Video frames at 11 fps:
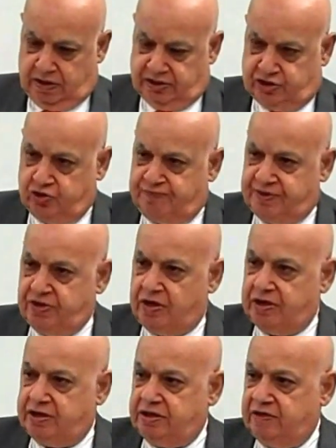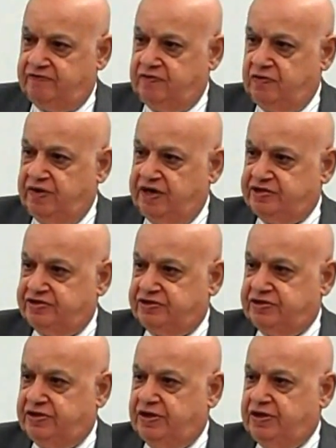superiority of the West
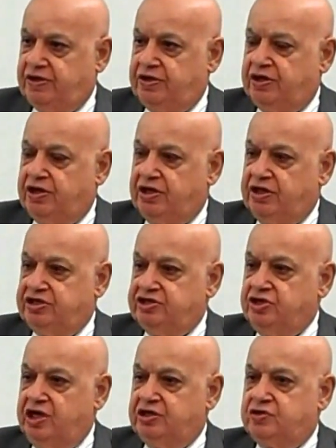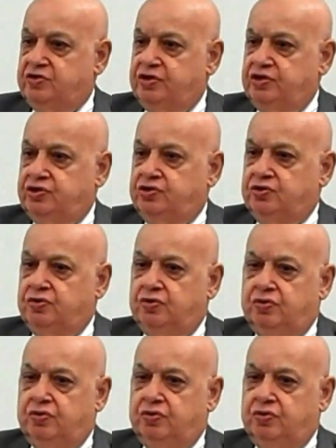is not going to,